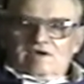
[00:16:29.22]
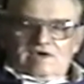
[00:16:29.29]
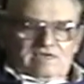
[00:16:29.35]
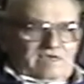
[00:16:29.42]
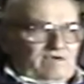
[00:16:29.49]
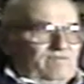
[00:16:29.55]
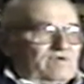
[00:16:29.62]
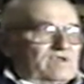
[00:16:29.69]

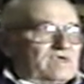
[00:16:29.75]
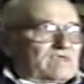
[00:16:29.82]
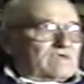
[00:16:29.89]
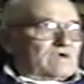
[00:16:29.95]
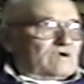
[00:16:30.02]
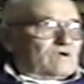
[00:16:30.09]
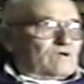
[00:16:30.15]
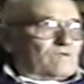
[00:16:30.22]
And I never did
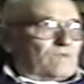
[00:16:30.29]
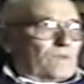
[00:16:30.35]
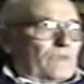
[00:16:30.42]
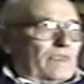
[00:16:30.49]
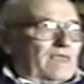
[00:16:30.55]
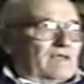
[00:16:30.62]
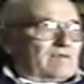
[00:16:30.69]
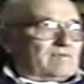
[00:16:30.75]
go.
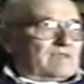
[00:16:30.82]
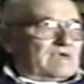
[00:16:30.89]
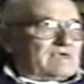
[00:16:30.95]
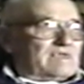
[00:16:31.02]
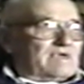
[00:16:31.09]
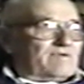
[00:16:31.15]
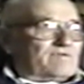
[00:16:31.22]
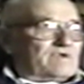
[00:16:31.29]

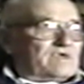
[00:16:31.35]
They never